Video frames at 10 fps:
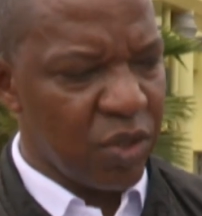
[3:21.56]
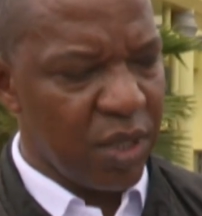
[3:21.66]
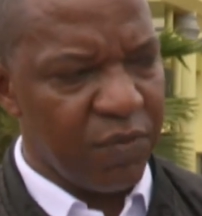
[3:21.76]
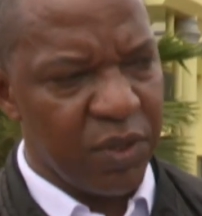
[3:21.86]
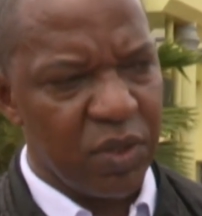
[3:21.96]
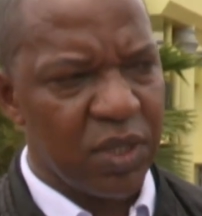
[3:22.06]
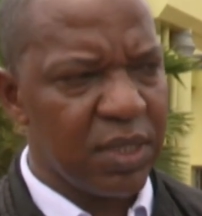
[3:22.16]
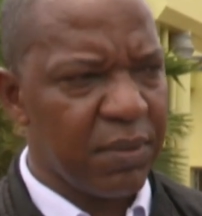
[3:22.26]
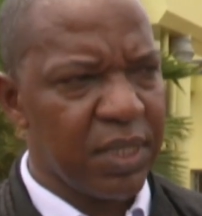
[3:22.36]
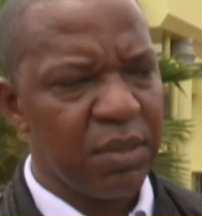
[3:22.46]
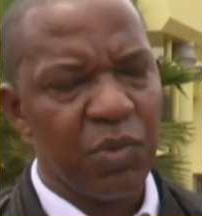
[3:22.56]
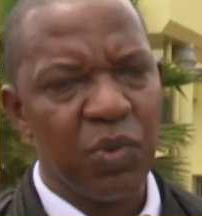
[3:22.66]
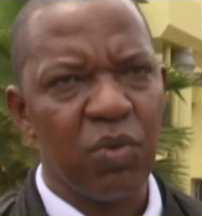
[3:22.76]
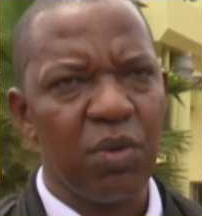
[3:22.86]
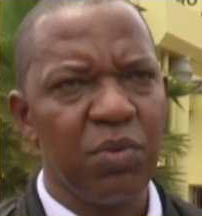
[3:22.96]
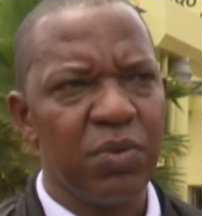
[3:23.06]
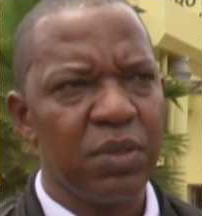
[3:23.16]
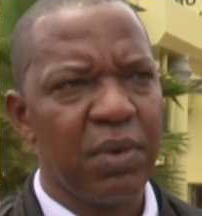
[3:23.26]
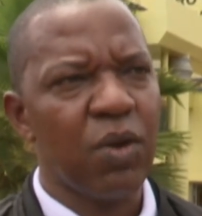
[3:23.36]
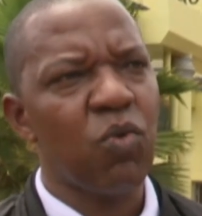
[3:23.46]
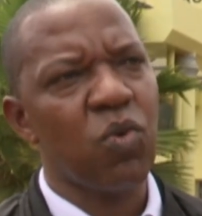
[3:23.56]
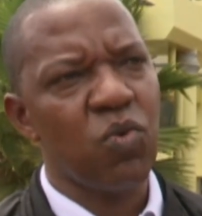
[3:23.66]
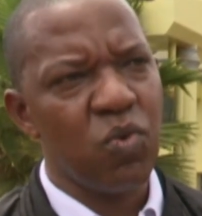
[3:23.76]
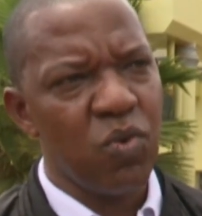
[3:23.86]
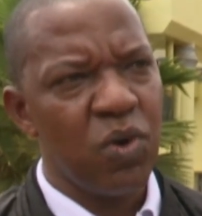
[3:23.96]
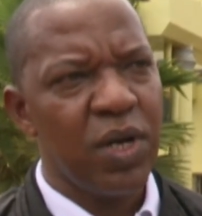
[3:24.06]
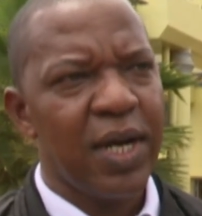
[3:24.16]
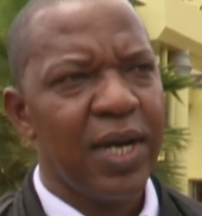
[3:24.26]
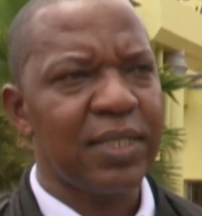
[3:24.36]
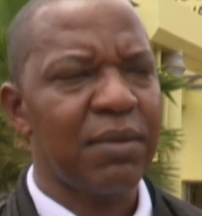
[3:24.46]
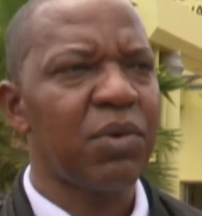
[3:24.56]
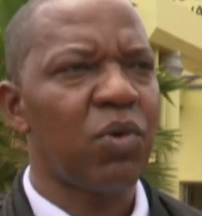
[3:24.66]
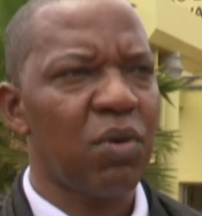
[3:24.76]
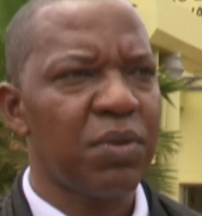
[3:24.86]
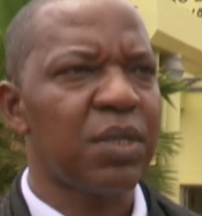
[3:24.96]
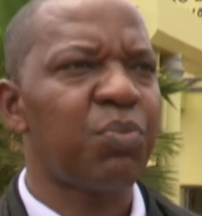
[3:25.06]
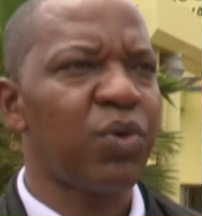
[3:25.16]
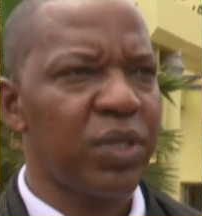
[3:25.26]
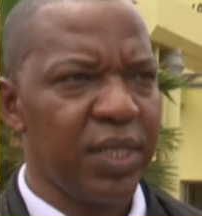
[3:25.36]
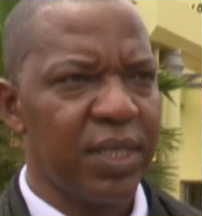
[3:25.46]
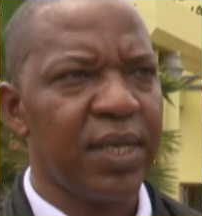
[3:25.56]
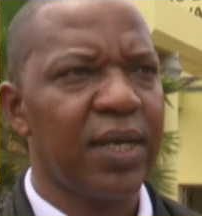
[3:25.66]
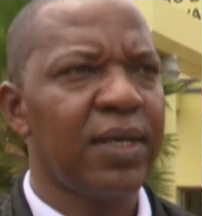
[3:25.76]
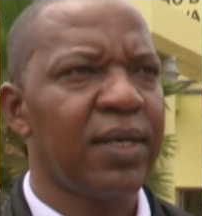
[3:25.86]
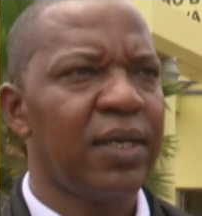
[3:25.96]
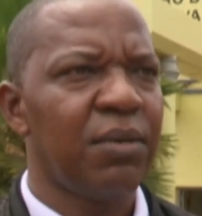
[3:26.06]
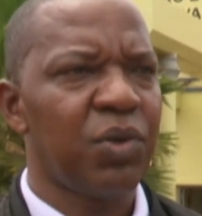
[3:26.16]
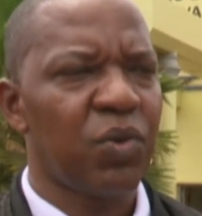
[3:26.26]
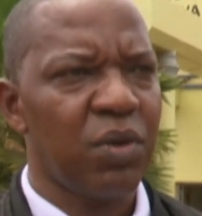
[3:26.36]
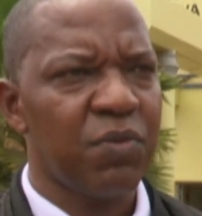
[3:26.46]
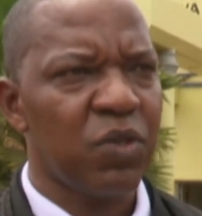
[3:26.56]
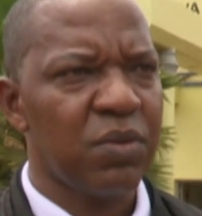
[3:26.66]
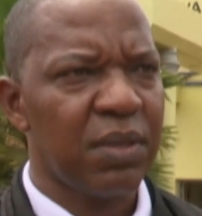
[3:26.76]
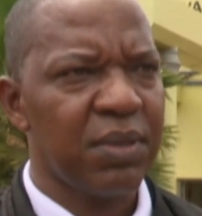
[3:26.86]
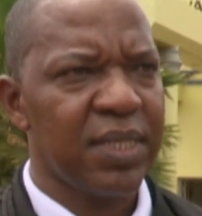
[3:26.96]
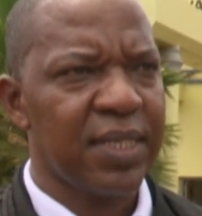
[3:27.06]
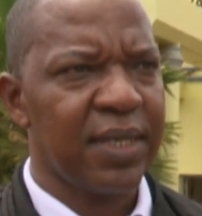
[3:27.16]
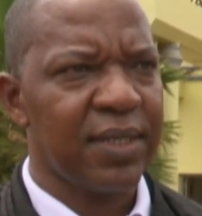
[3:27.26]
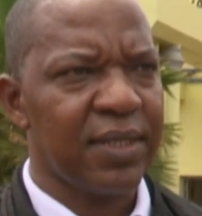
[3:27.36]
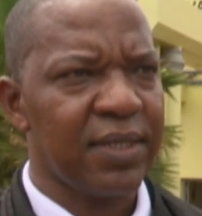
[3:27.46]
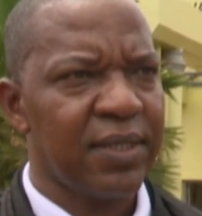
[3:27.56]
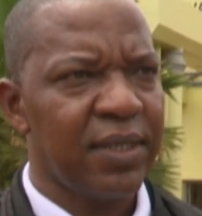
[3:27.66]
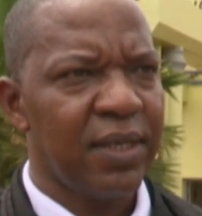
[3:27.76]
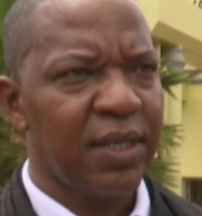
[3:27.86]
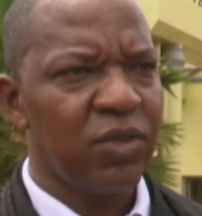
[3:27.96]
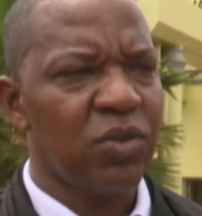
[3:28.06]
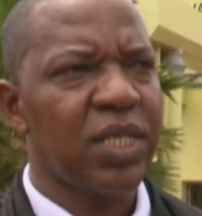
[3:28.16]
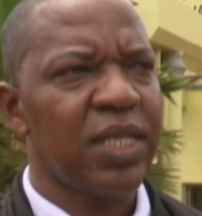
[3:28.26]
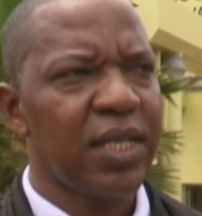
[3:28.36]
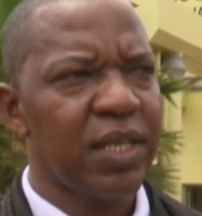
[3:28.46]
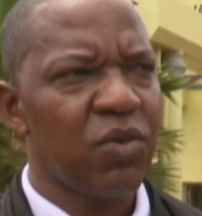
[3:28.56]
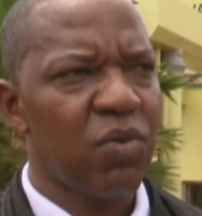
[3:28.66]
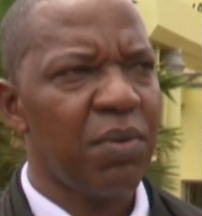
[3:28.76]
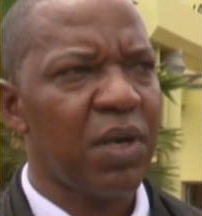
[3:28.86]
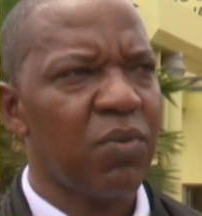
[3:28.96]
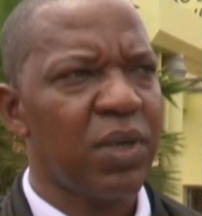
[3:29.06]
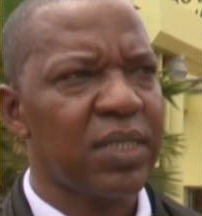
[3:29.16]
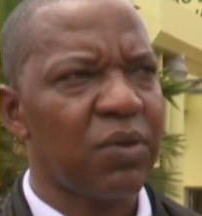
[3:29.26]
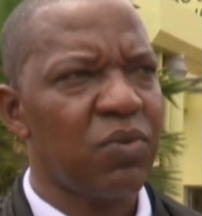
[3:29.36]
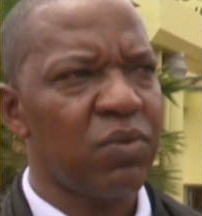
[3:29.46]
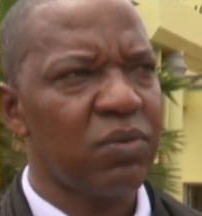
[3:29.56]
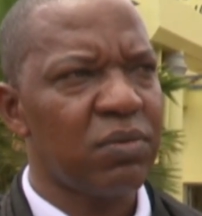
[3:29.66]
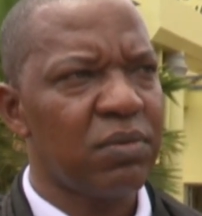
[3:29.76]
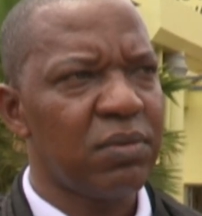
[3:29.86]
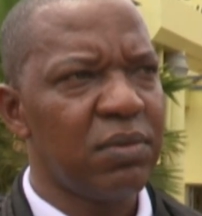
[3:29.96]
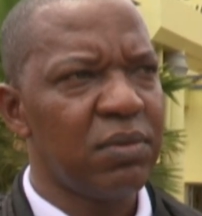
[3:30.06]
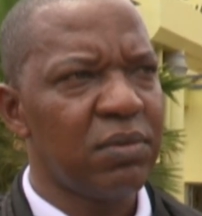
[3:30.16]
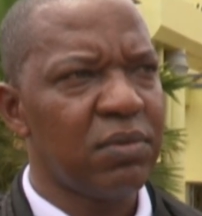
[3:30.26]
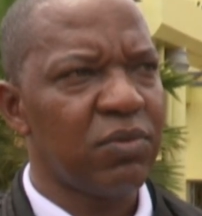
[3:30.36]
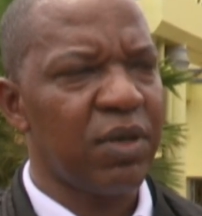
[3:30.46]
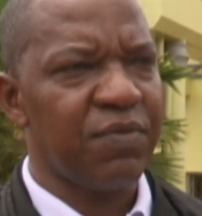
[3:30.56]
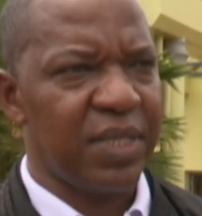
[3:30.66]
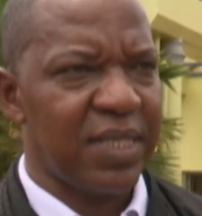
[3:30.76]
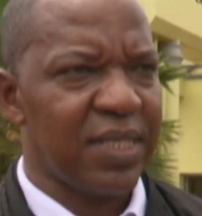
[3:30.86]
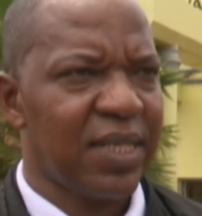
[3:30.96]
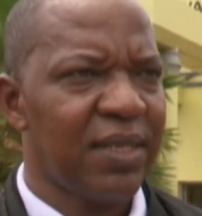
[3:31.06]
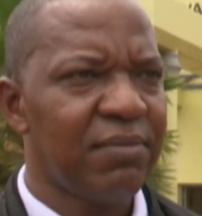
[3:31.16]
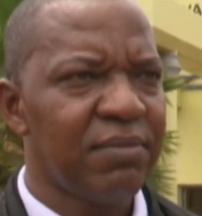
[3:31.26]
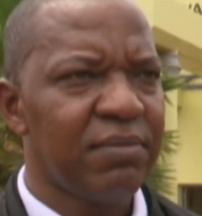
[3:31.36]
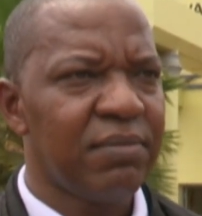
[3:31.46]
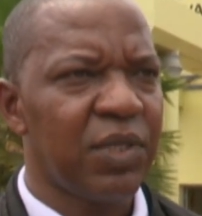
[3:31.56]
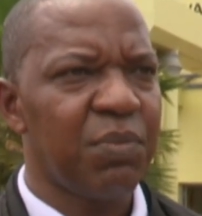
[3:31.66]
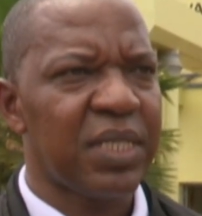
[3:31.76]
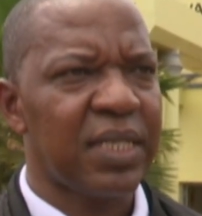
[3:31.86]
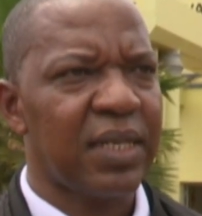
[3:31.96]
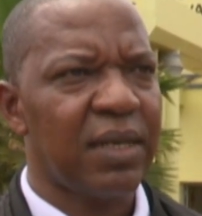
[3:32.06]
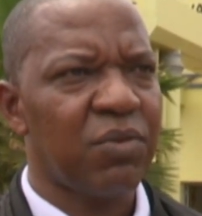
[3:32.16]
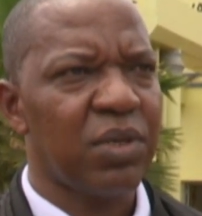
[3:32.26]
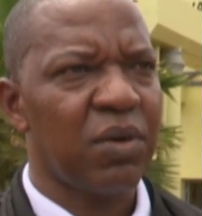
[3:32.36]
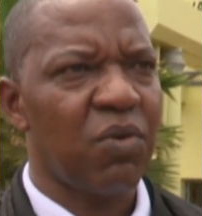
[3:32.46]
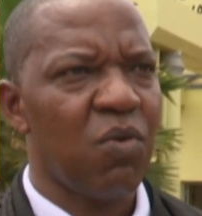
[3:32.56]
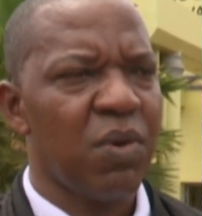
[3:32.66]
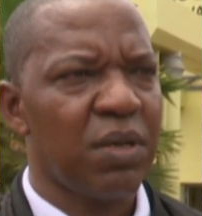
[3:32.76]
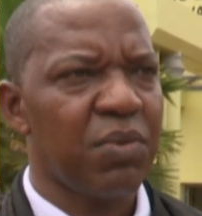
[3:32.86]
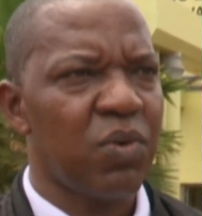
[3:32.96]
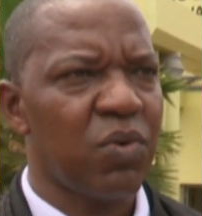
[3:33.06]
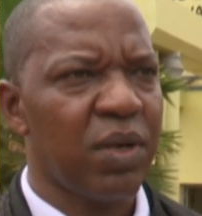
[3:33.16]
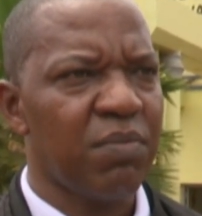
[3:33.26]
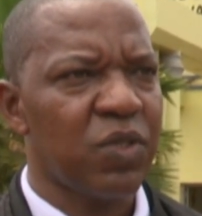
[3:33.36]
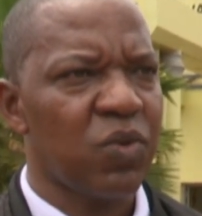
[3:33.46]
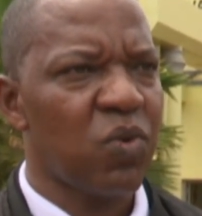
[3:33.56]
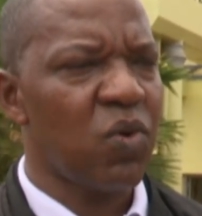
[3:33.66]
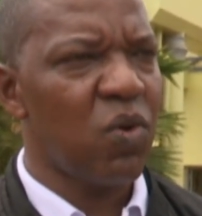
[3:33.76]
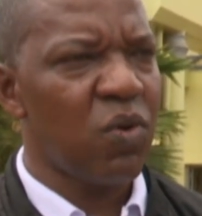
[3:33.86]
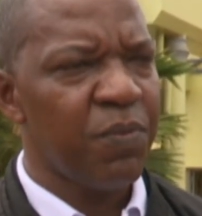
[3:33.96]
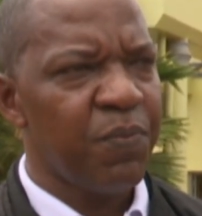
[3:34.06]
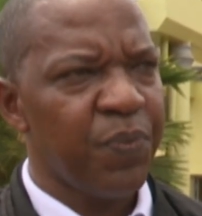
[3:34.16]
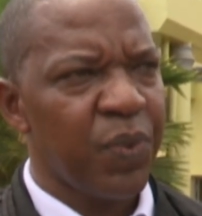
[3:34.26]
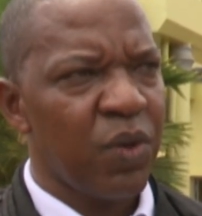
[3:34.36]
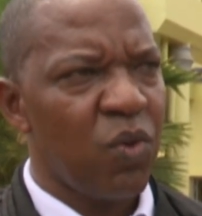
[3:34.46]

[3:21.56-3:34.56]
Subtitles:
we are encouraging people to invest, since one area will be used for construction of health institutions, but the upper part will be other infrastructure activities, supporting the health infrastructure activities that